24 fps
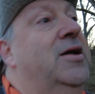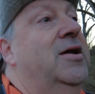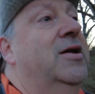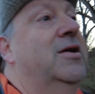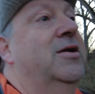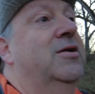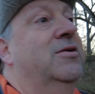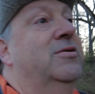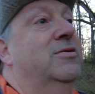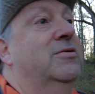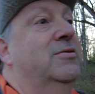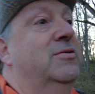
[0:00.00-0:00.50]

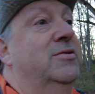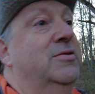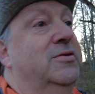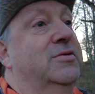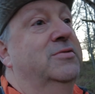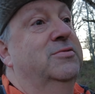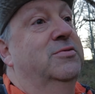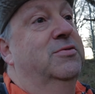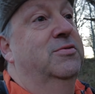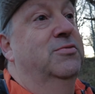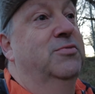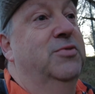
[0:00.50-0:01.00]

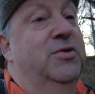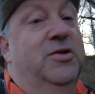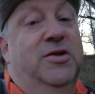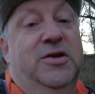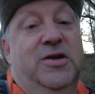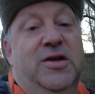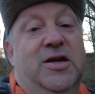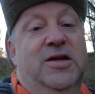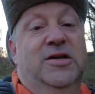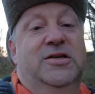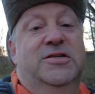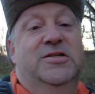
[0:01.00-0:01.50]
there's a really
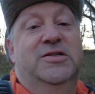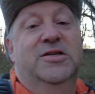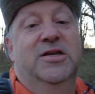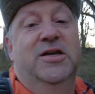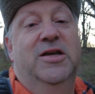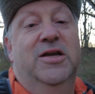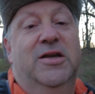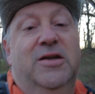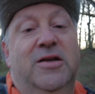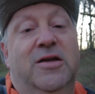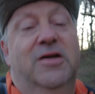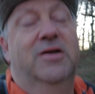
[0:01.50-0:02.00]
nice
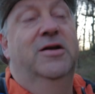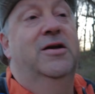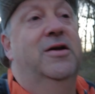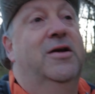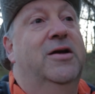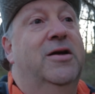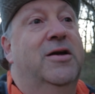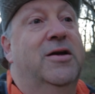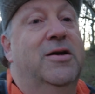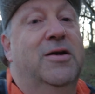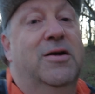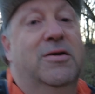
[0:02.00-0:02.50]
scene.
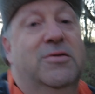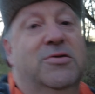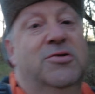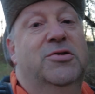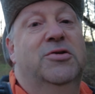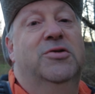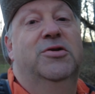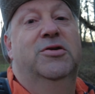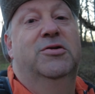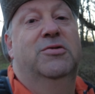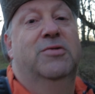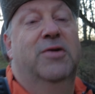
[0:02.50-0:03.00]
I'll
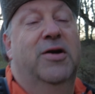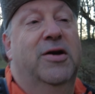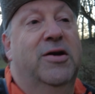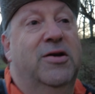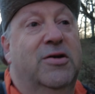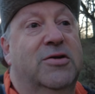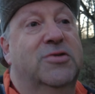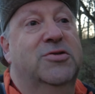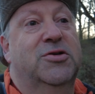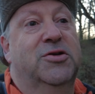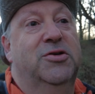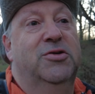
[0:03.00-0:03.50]
turn it around
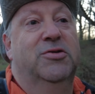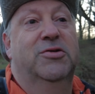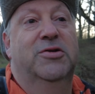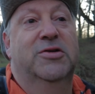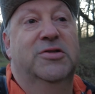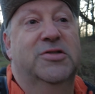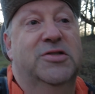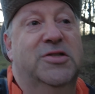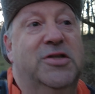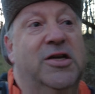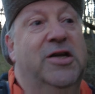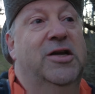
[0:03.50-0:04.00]
here so you
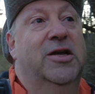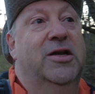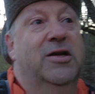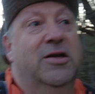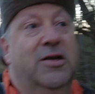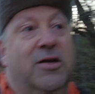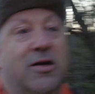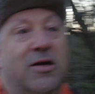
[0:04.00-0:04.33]
can see it.